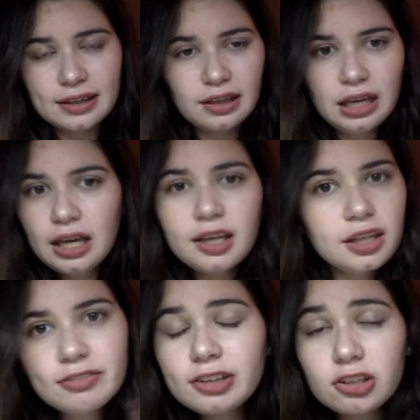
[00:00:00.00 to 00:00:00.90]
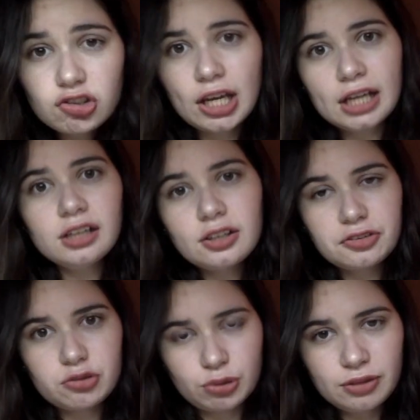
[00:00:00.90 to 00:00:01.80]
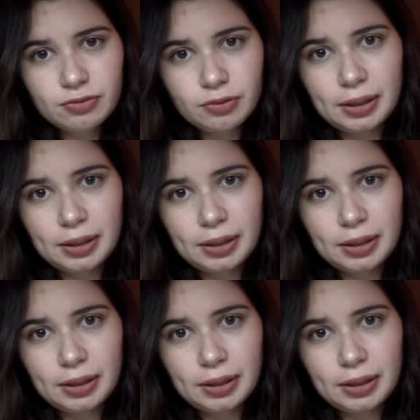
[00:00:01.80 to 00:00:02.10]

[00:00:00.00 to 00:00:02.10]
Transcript: Like, even this channel is a dream for